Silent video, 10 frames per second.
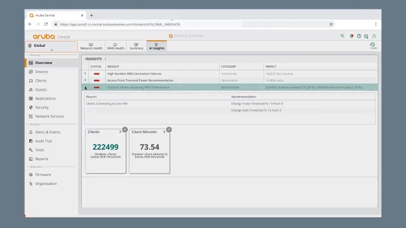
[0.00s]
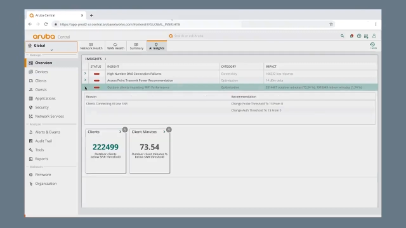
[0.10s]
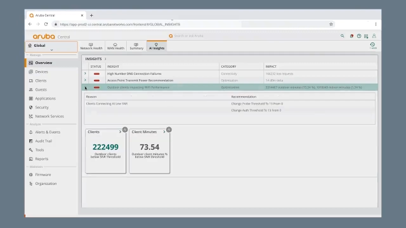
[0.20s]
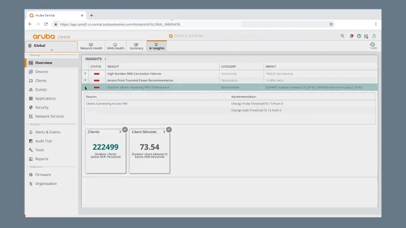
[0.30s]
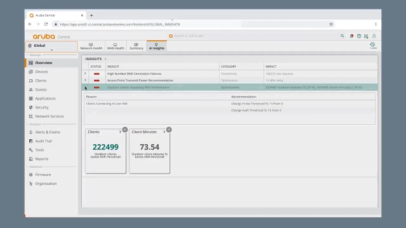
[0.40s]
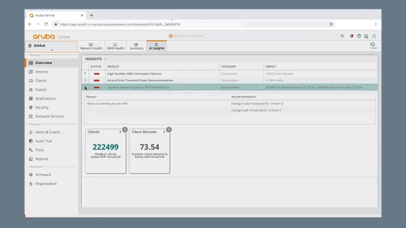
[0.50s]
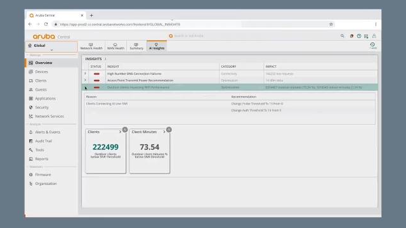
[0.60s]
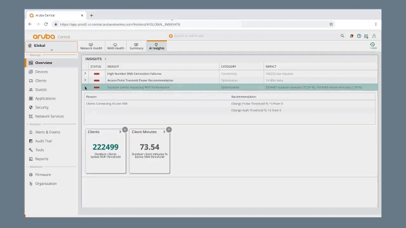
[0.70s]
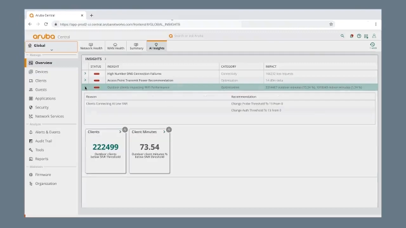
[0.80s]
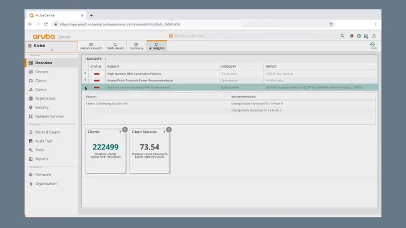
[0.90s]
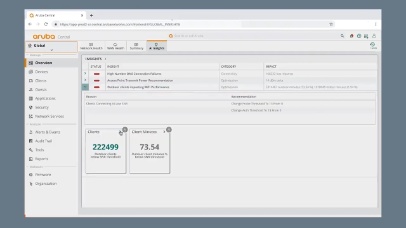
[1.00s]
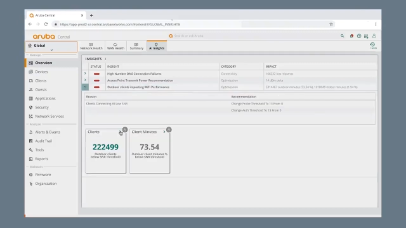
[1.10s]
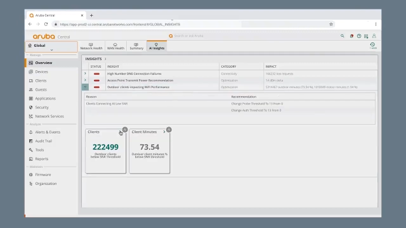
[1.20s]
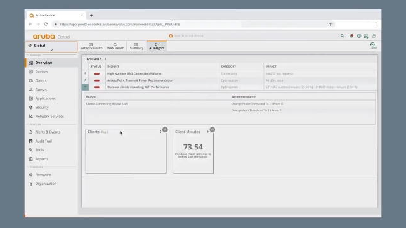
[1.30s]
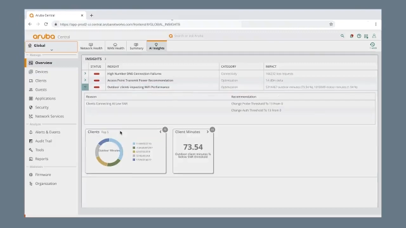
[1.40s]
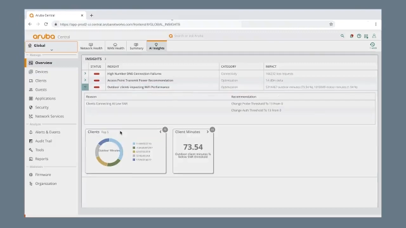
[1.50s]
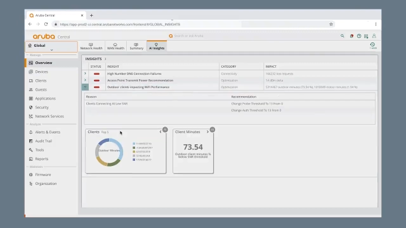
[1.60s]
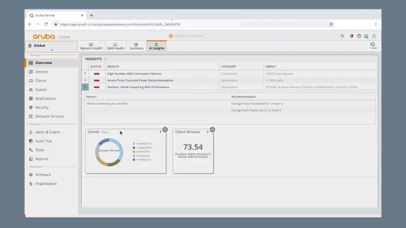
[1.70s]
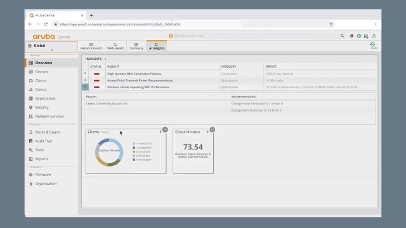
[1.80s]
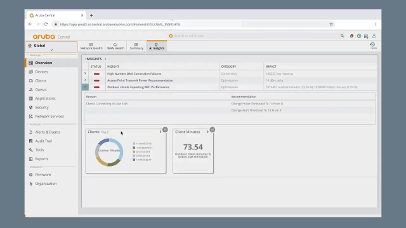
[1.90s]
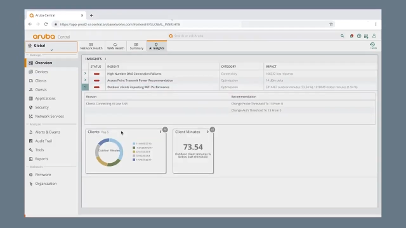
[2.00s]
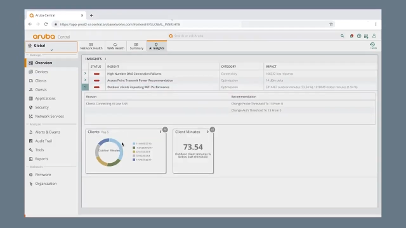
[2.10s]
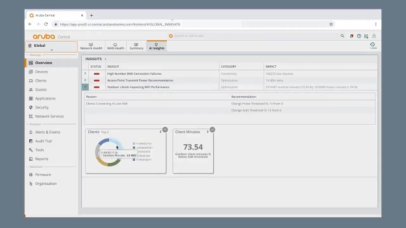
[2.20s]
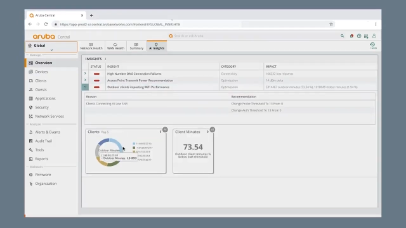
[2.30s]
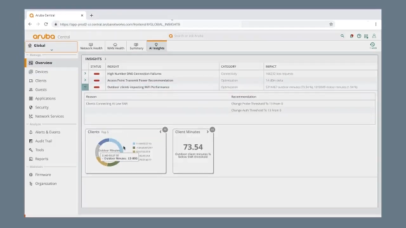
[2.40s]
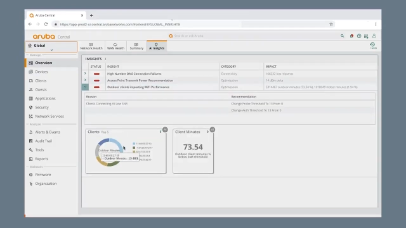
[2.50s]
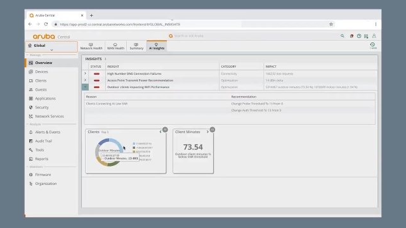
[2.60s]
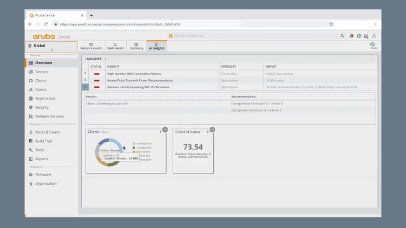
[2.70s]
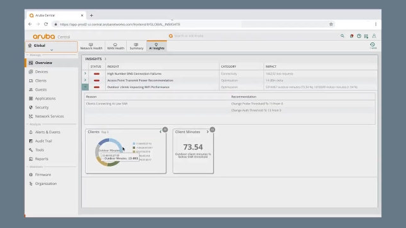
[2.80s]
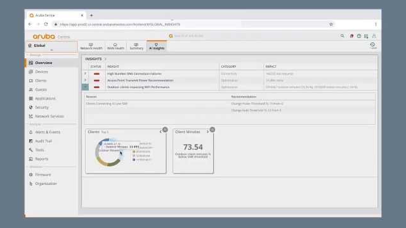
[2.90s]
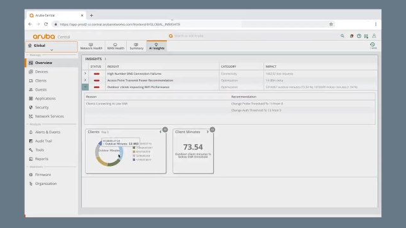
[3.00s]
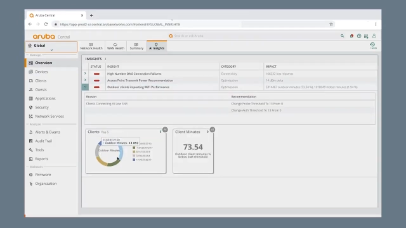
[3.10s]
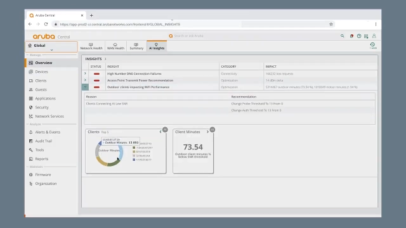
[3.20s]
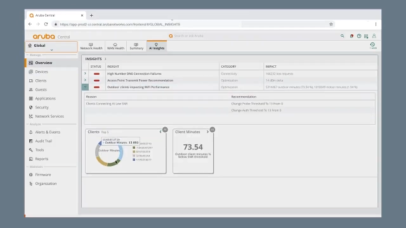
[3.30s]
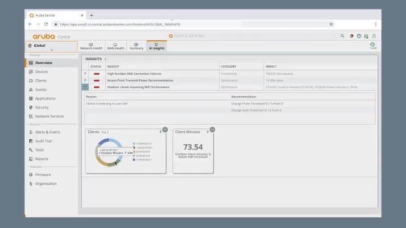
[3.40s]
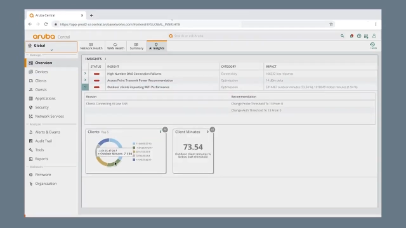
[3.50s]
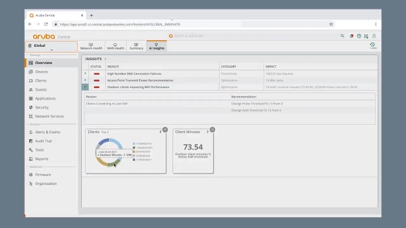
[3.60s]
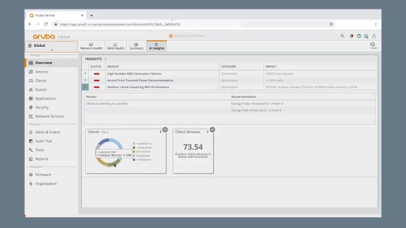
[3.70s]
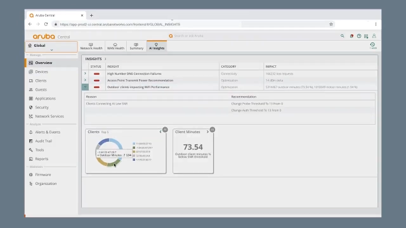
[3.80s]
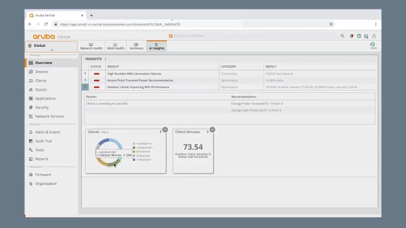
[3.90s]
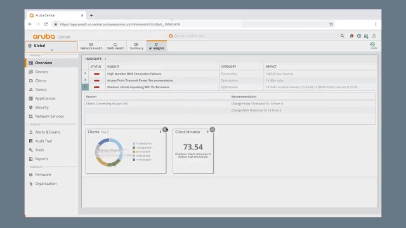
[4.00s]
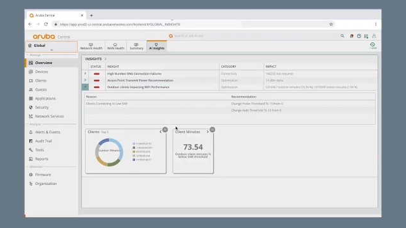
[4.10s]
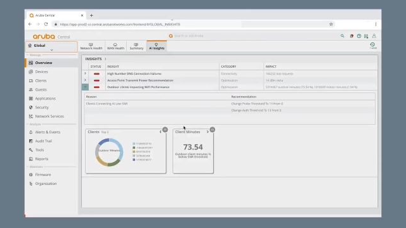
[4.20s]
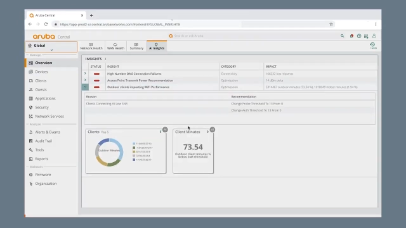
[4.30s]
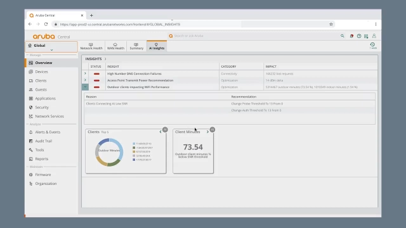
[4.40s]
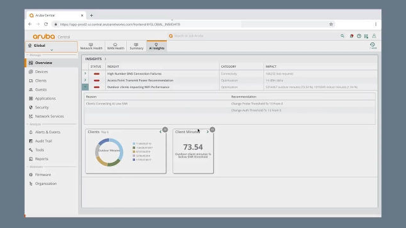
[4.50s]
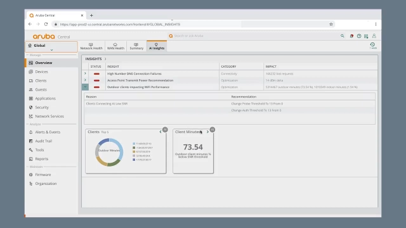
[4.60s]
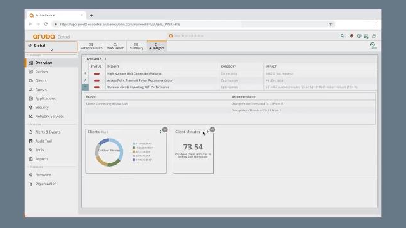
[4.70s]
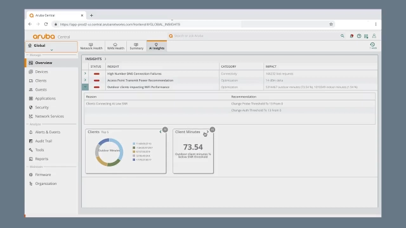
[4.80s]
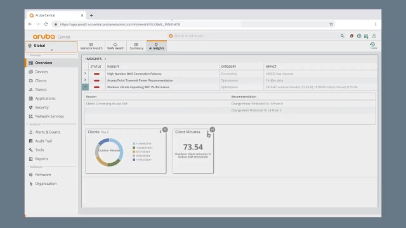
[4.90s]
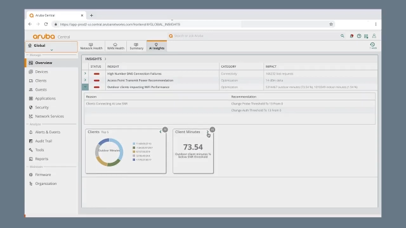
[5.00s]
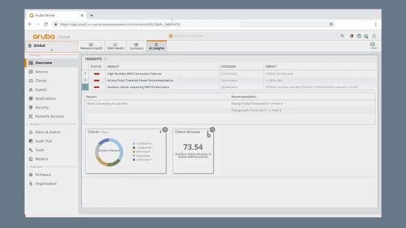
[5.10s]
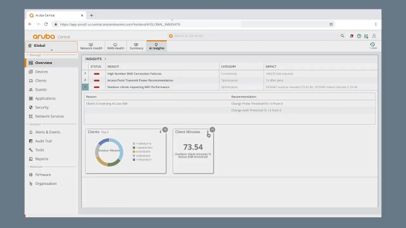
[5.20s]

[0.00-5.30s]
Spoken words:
No face is visible, so there are no lips to read.